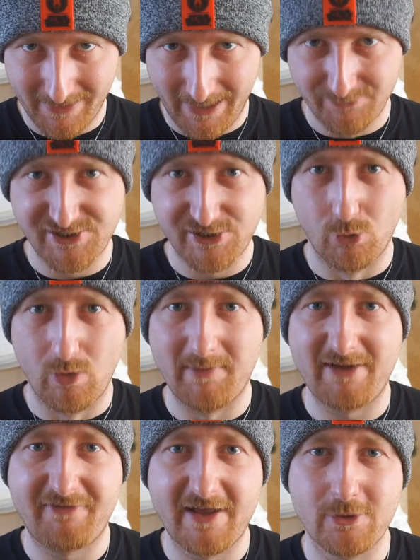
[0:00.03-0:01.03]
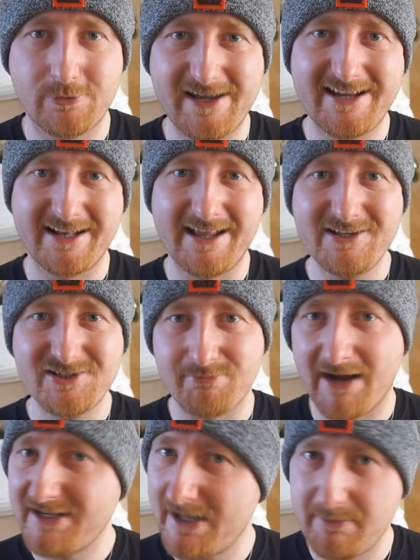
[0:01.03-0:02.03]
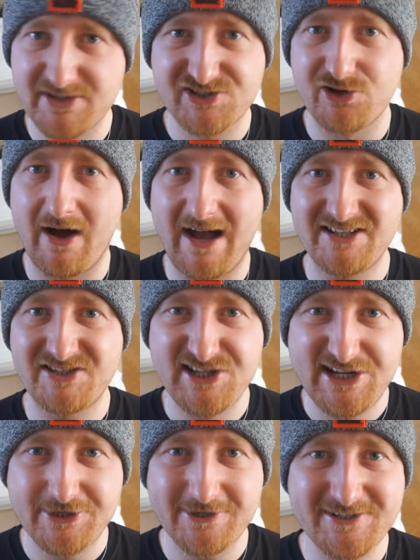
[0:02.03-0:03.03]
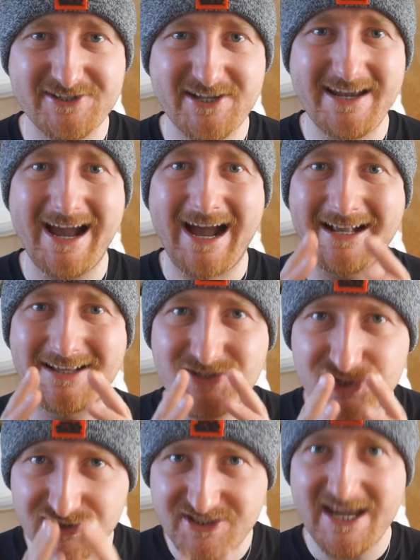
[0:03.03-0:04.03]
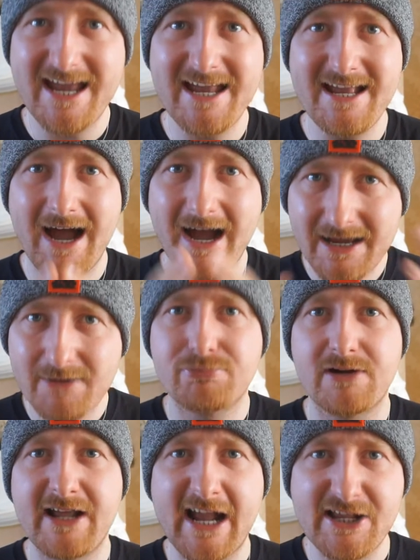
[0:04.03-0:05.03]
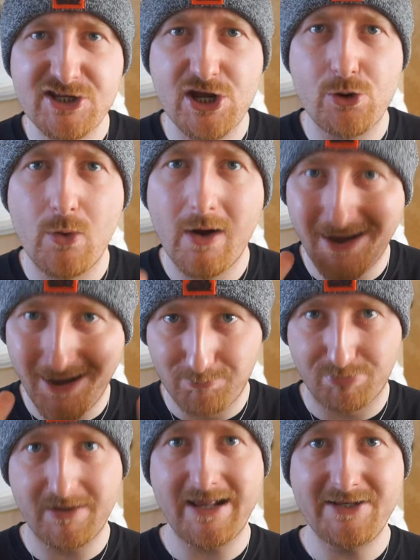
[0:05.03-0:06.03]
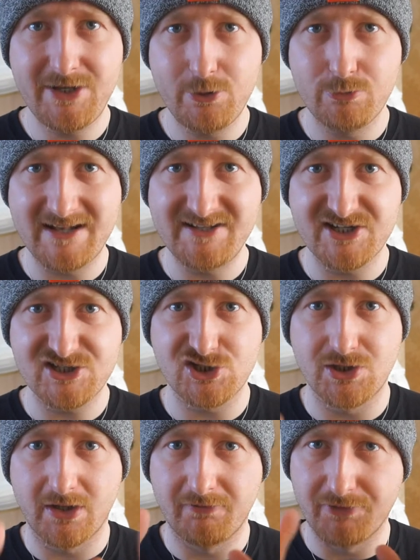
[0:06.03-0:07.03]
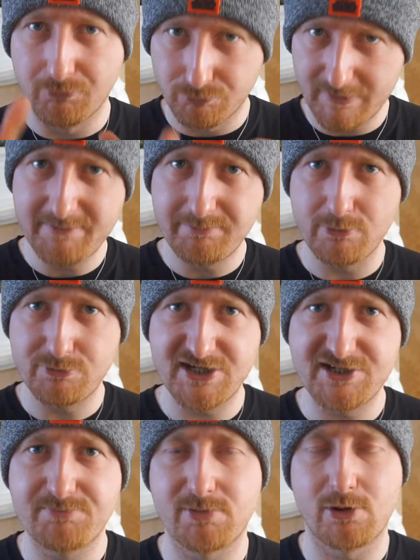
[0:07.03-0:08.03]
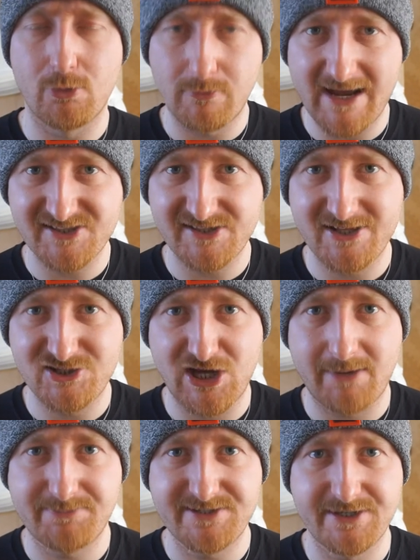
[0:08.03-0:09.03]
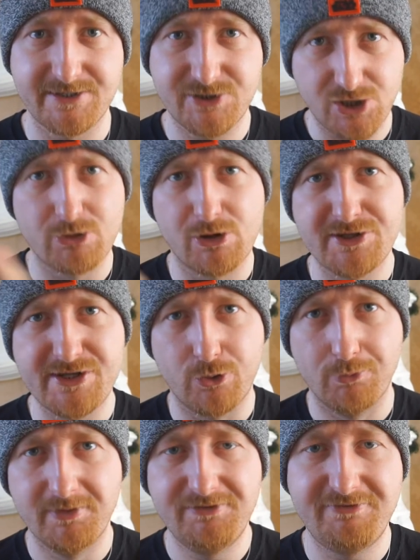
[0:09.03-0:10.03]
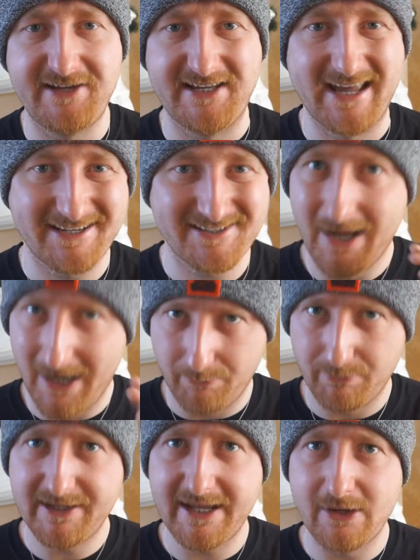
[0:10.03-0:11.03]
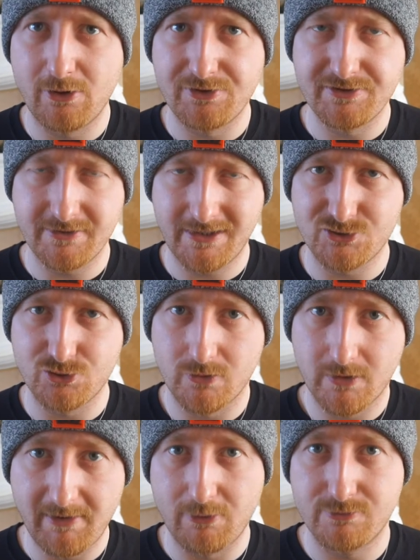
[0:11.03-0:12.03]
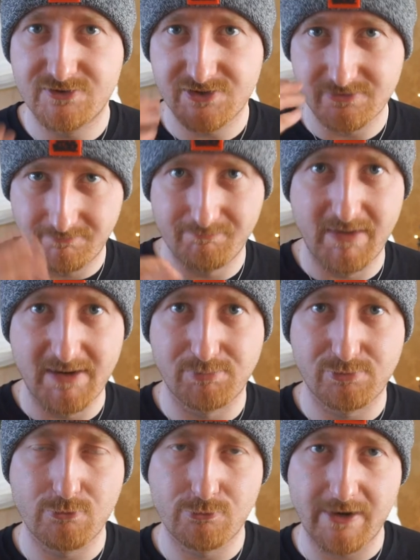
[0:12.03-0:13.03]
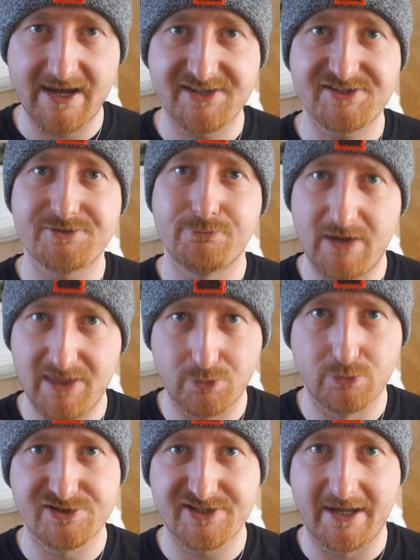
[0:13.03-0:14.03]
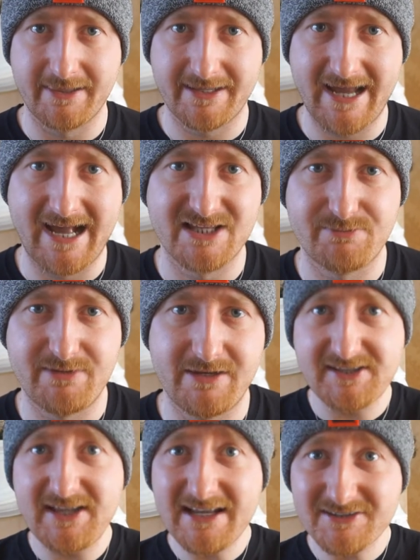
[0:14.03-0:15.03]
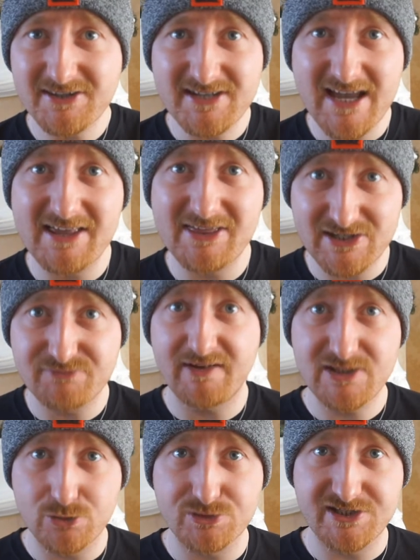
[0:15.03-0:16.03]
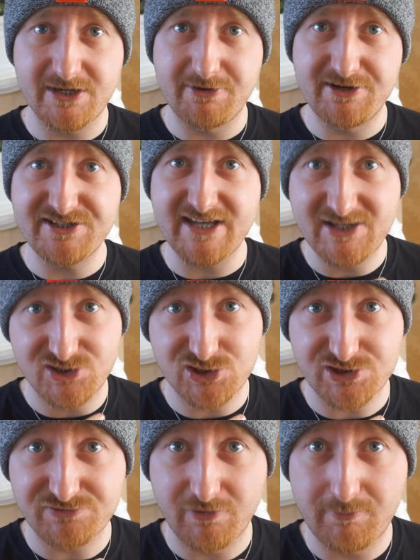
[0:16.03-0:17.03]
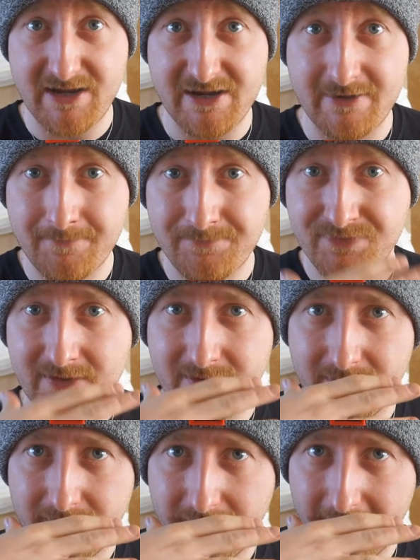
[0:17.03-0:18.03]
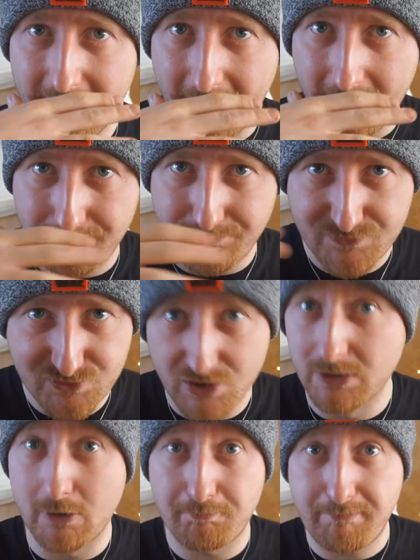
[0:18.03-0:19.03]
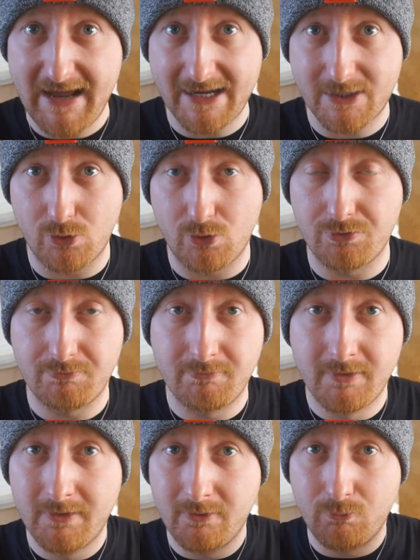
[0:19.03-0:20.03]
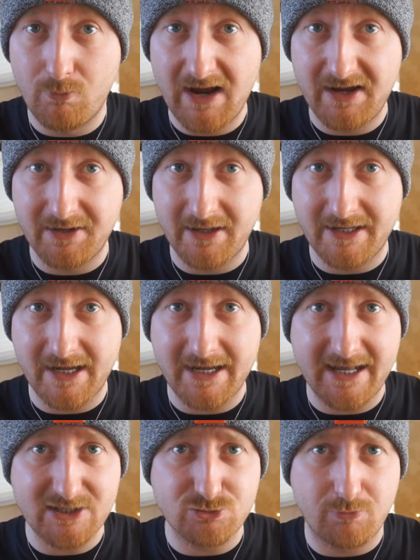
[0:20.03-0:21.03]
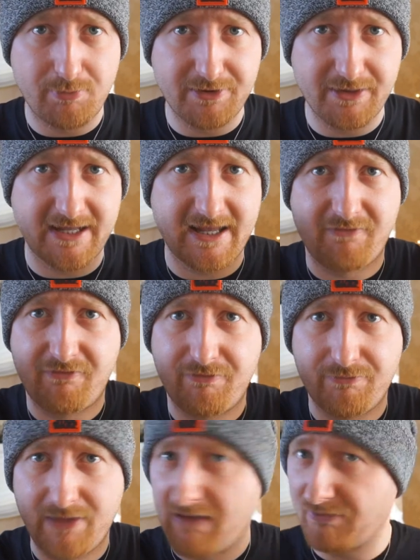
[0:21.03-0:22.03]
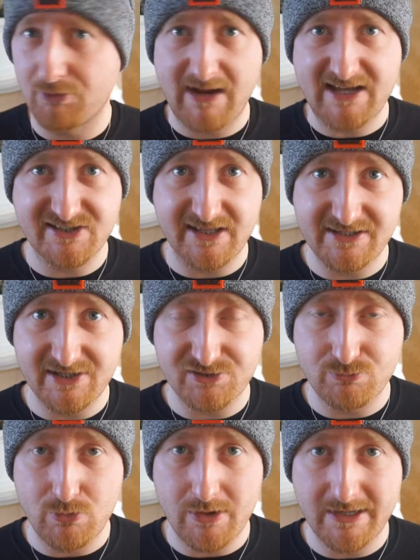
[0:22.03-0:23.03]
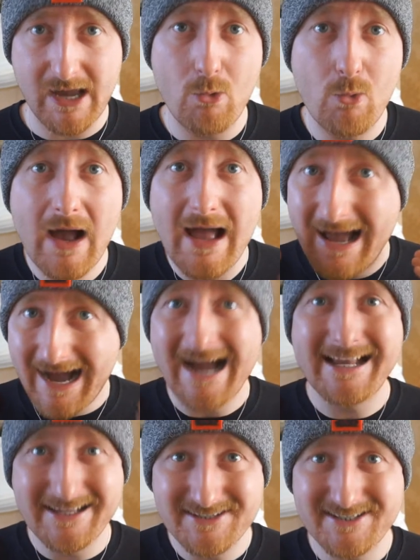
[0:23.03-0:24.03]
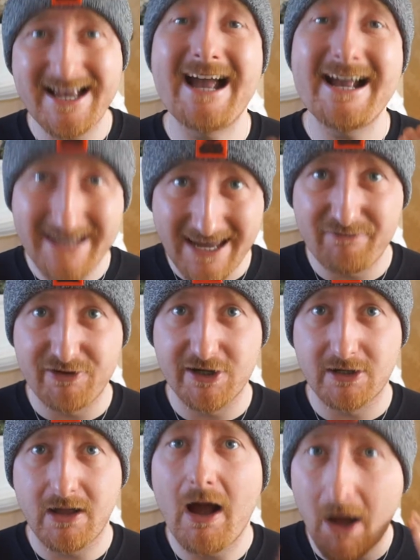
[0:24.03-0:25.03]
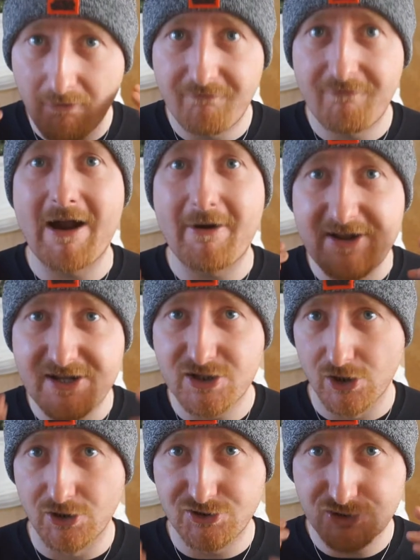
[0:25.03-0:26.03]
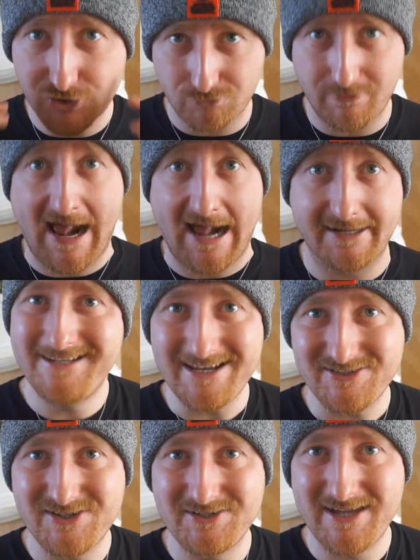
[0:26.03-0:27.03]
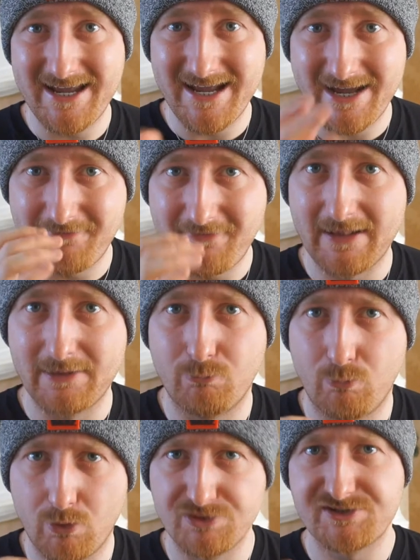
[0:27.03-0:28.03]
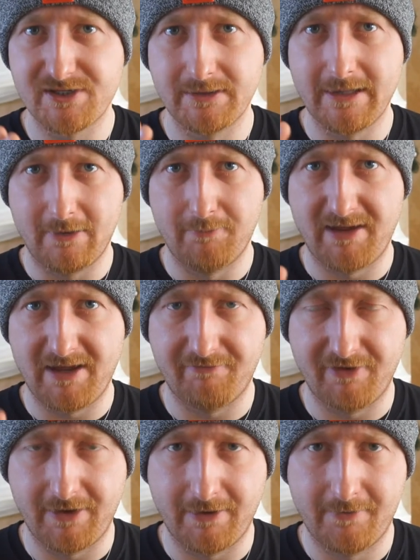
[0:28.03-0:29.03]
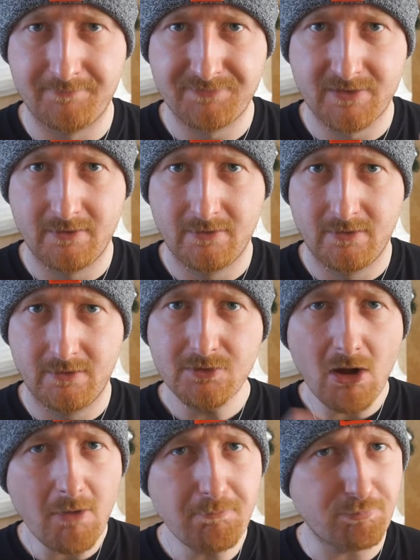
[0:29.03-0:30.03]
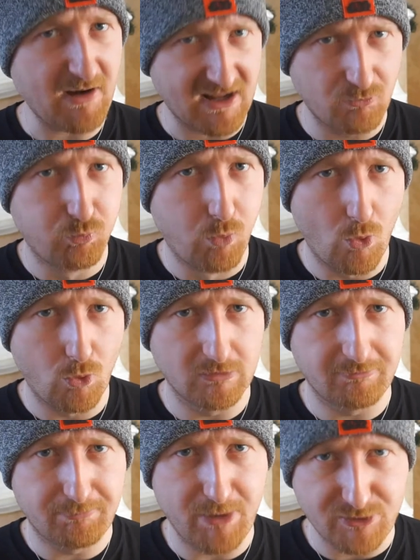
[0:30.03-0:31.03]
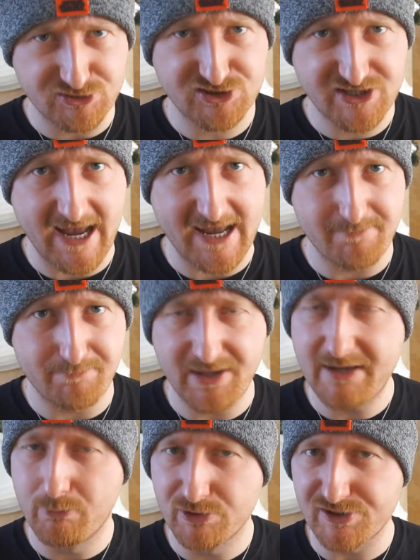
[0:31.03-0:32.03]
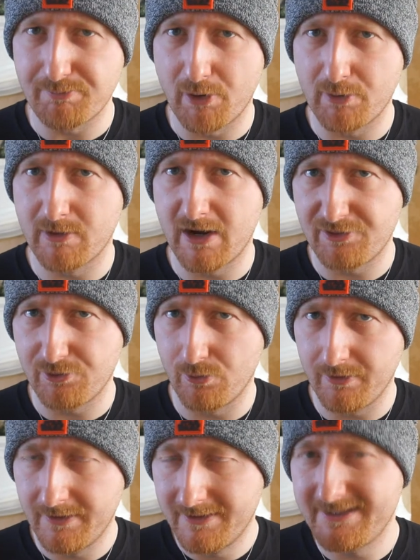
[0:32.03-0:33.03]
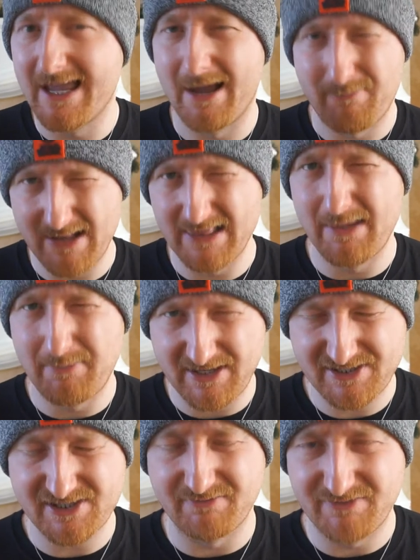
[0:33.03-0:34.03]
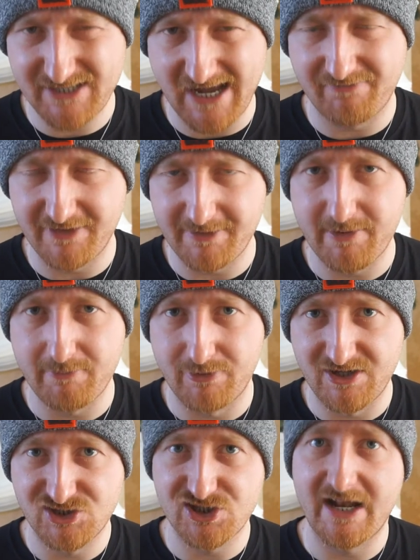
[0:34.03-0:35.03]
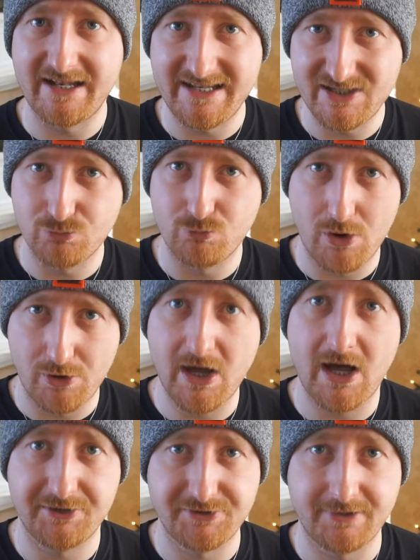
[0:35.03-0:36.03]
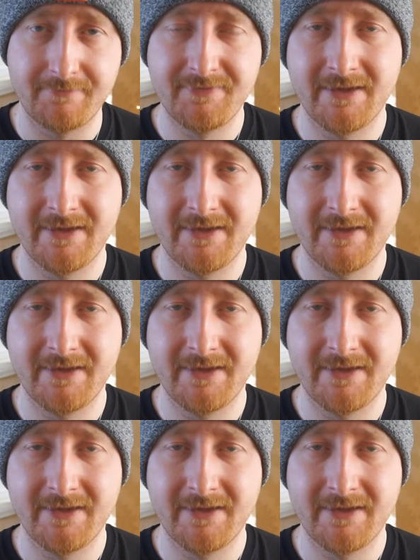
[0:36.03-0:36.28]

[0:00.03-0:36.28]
How's it going, my fellow geeklings? My name is Scott Anthony Christie, and today I am bringing you a brand new rendition of the rebooted pro wrestling chapter here on the Auburn Phoenix. I want to get on and talk about my progress with All Style Academy. At the end of the day, this video series is just for me to look back on when, like, I get to a point, like, if the wrestling doesn't work out, I can say I gave it a very good crack. Yesterday, I felt, was a little bit of a... not a brick wall per se, but it was a point where I thought, yeah, my limits have definitely been reached and I need to work harder.